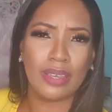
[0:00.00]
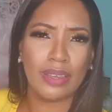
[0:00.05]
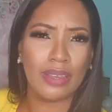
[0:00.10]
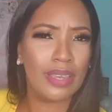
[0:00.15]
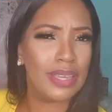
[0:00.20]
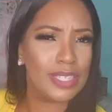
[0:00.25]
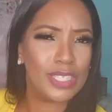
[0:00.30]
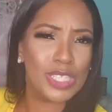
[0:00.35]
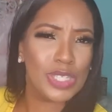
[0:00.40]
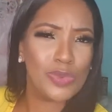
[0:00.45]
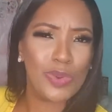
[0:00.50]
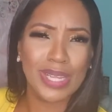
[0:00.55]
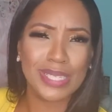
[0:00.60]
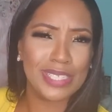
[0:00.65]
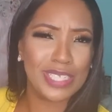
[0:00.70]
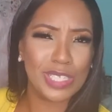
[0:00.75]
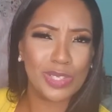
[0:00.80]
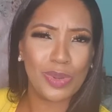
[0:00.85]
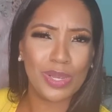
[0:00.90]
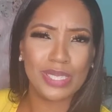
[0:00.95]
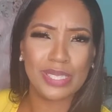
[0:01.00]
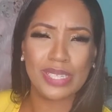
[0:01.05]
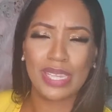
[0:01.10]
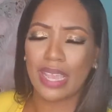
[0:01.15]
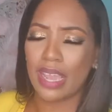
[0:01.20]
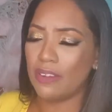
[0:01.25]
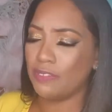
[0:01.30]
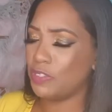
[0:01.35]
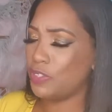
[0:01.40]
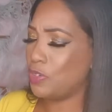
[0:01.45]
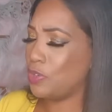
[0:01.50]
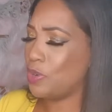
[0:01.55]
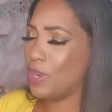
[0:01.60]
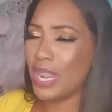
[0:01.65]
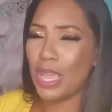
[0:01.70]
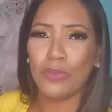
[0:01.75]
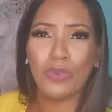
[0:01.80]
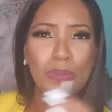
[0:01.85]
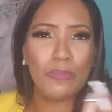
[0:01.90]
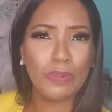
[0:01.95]
It's 2020 after all,
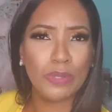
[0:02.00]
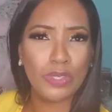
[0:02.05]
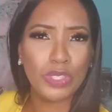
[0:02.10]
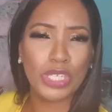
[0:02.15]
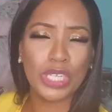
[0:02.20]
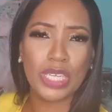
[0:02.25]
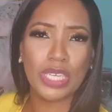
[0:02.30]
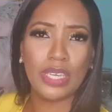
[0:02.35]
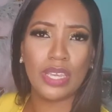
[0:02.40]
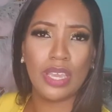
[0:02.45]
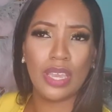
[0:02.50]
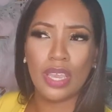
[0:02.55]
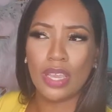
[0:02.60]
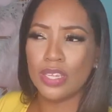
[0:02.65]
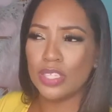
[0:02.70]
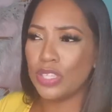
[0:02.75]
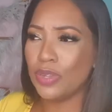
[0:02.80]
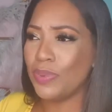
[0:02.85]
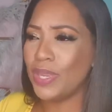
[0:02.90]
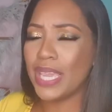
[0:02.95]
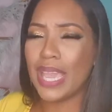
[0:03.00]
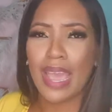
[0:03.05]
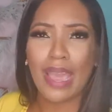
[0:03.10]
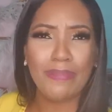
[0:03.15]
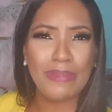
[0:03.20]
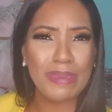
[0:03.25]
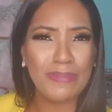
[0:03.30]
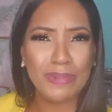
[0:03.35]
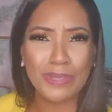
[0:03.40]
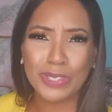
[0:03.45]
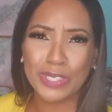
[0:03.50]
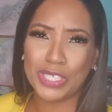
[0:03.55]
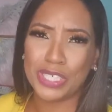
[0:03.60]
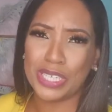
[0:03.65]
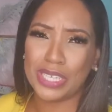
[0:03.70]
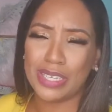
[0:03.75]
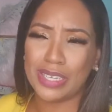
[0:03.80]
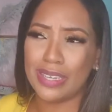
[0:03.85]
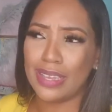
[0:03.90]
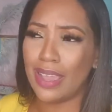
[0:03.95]
and we bougie, so we can't be
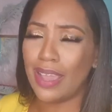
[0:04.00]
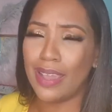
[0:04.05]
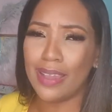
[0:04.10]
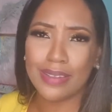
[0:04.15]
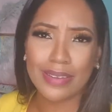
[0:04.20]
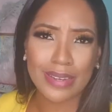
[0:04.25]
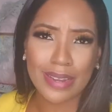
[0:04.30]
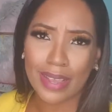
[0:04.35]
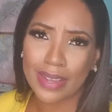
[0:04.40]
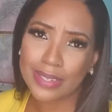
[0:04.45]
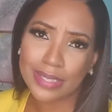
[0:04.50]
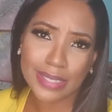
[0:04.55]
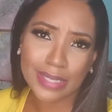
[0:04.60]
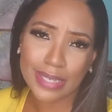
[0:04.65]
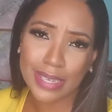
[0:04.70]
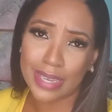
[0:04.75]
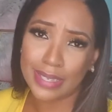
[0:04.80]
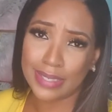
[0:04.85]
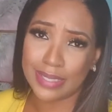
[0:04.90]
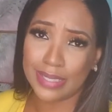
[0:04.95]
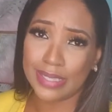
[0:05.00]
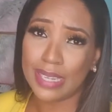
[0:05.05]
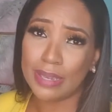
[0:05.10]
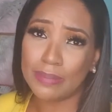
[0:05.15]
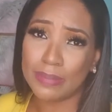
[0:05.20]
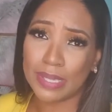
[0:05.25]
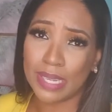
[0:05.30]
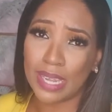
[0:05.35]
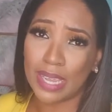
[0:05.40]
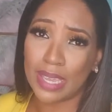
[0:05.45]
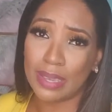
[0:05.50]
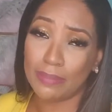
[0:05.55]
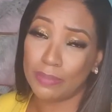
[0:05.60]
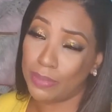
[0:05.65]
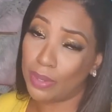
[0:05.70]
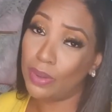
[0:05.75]
bougie and nasty at the same time.